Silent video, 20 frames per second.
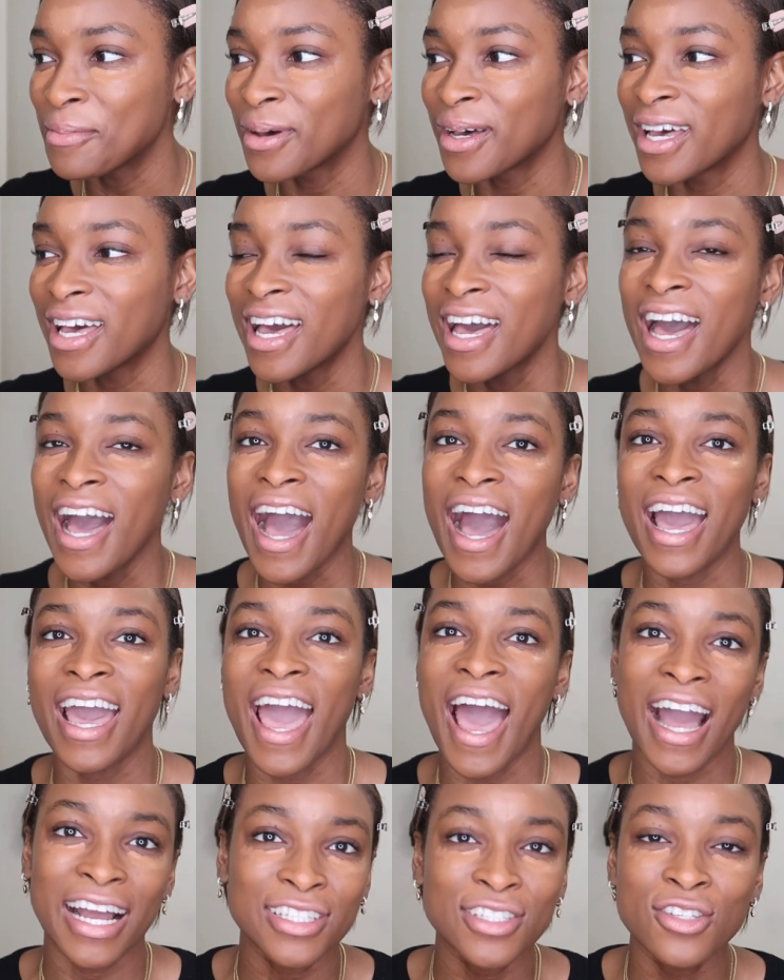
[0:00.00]
But I
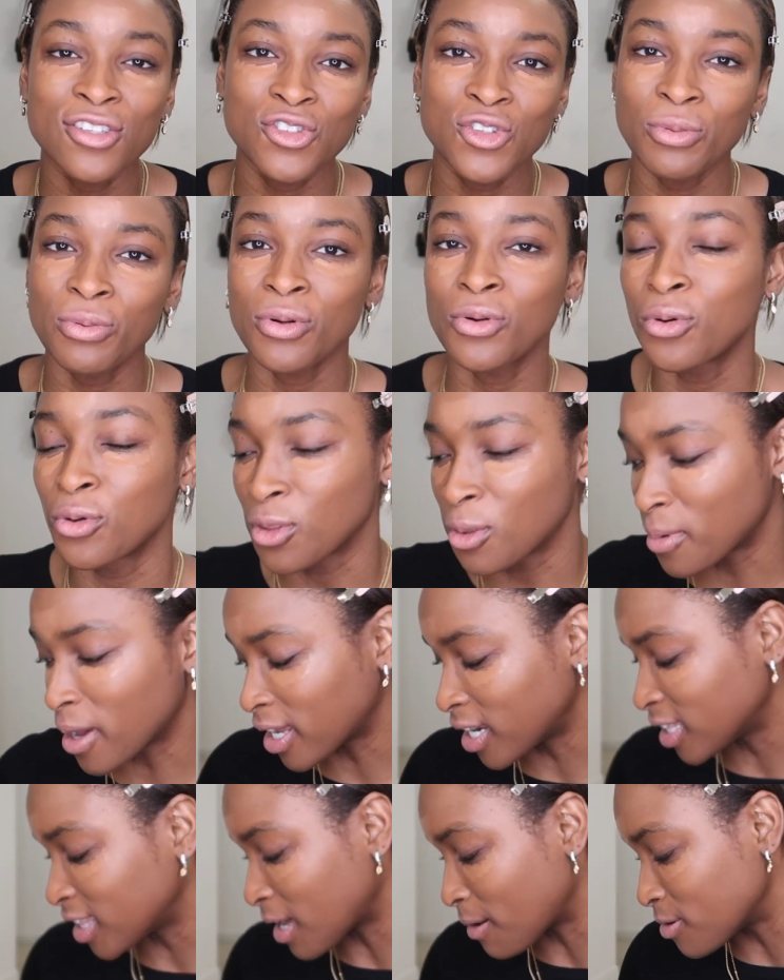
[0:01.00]
acted super cool
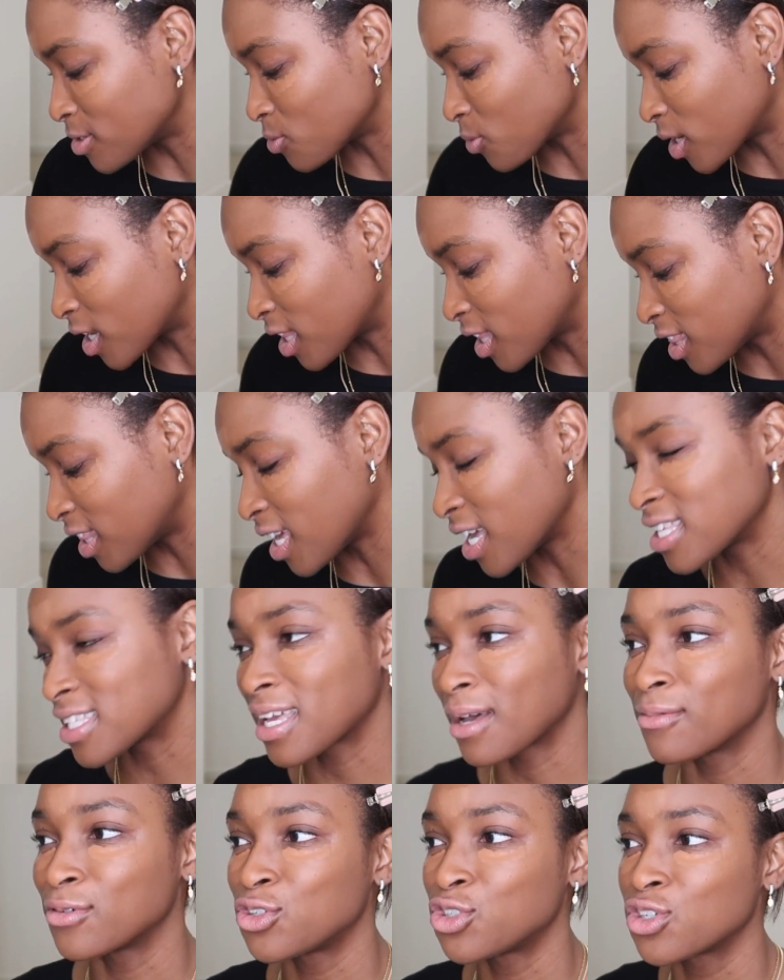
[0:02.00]
about it. That was one of the things
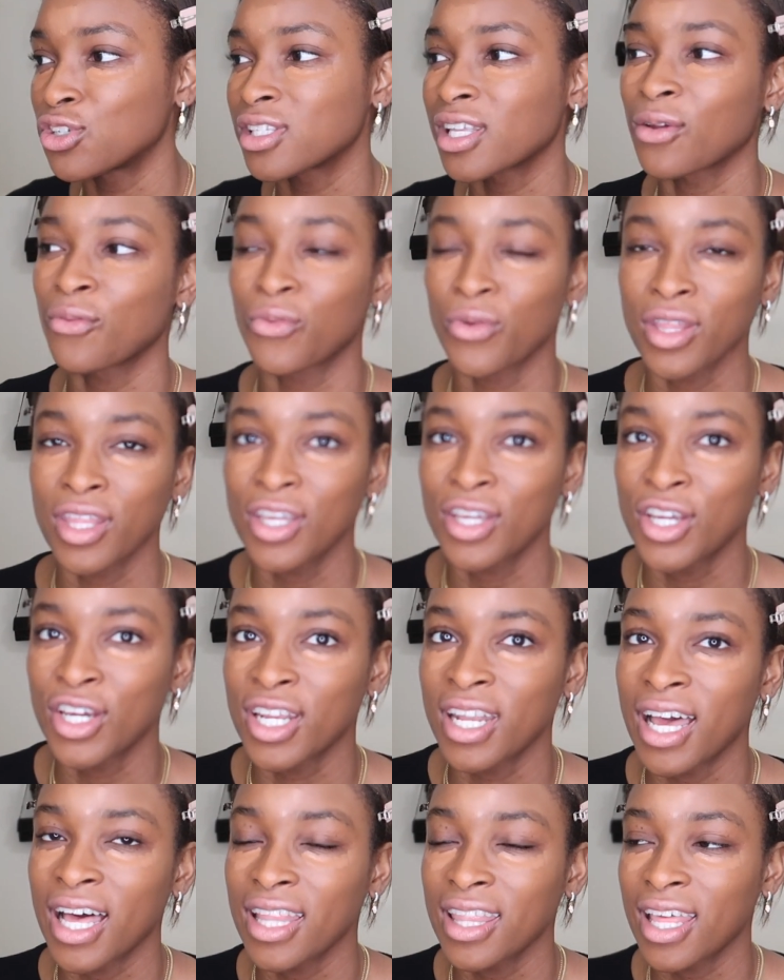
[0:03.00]
I was just like really
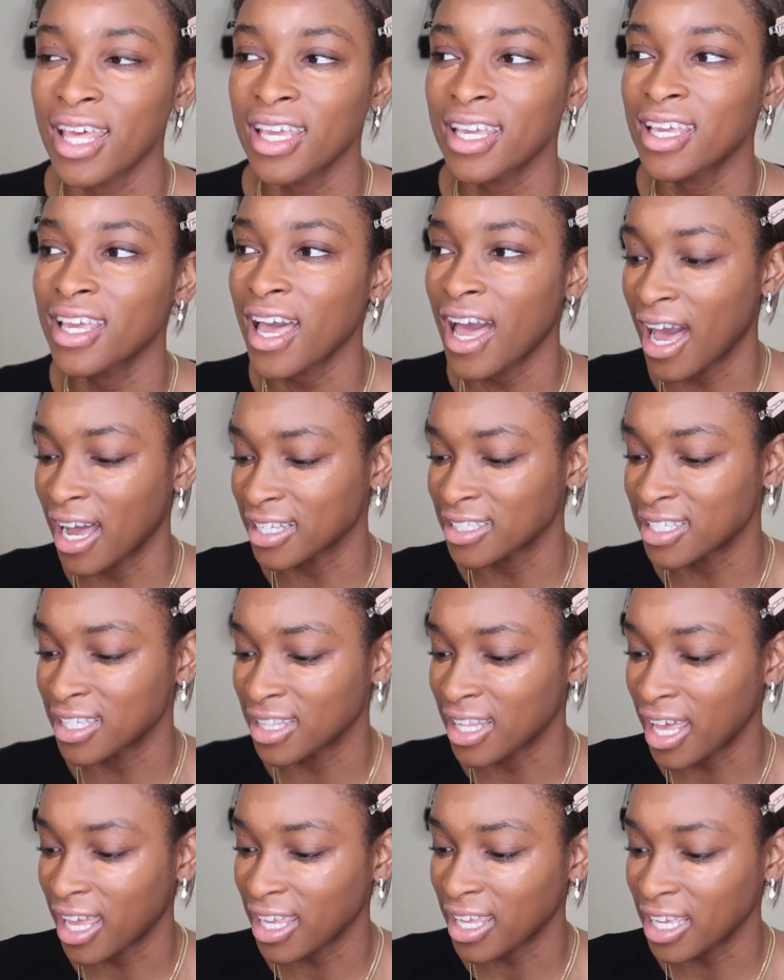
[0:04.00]
good at, like acting
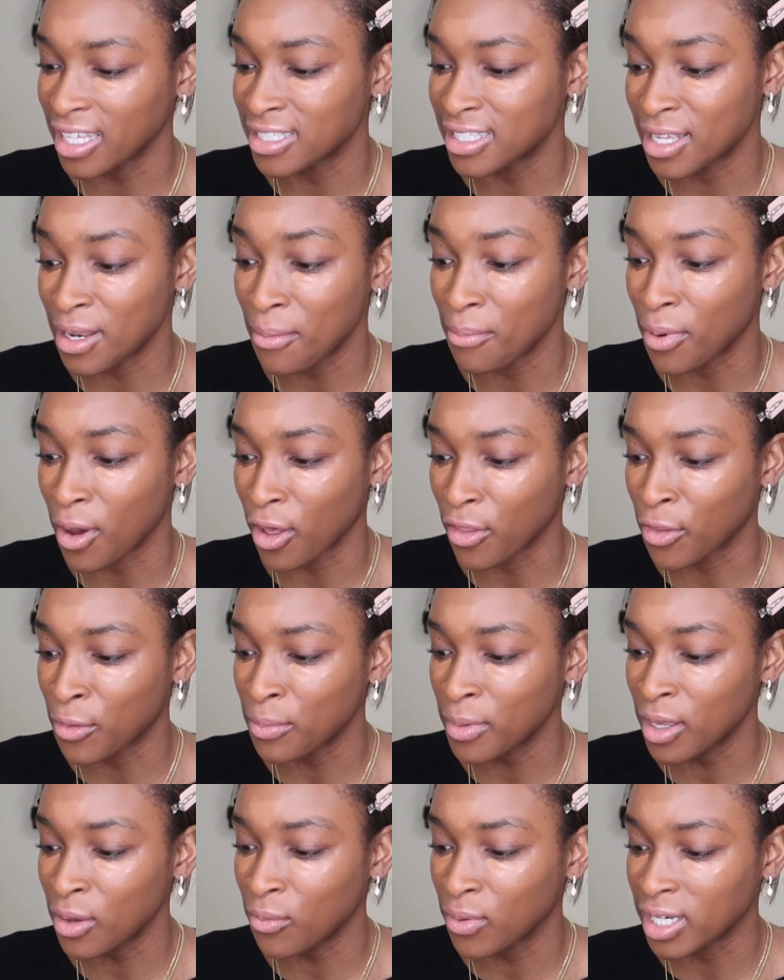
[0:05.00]
like it didn't bother
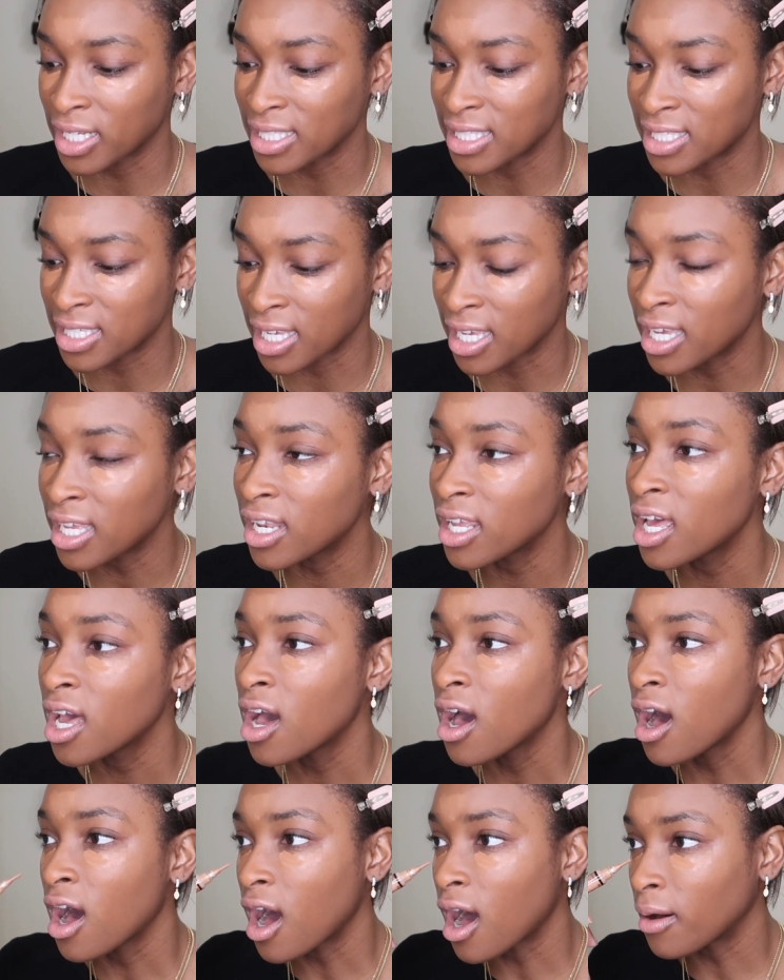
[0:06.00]
me when it did,
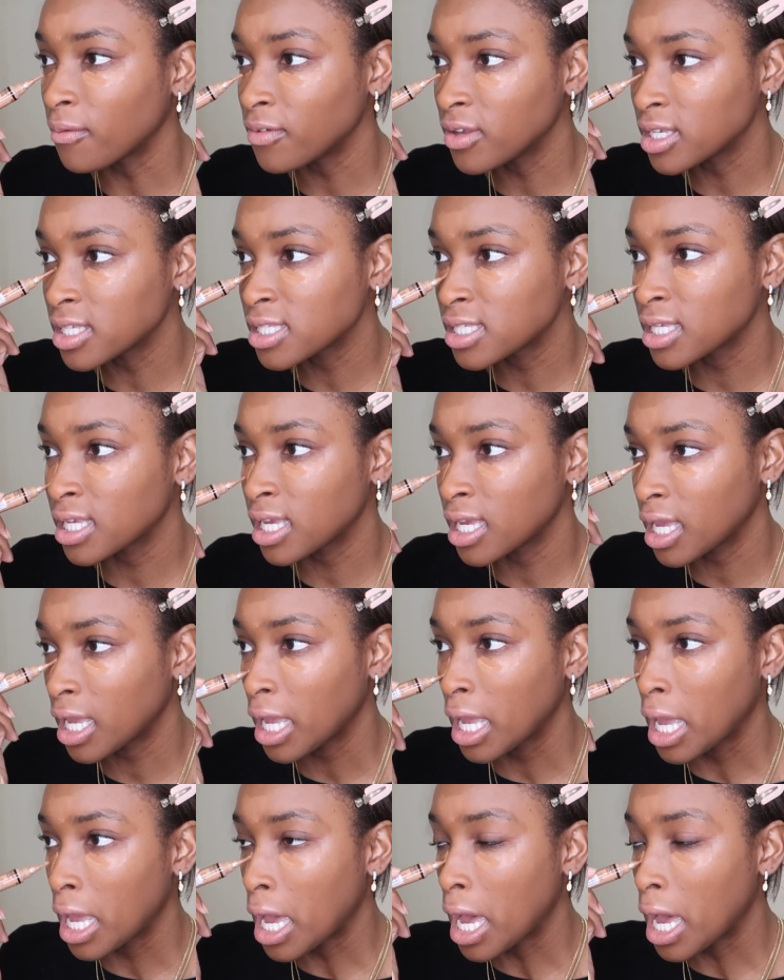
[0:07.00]
obviously.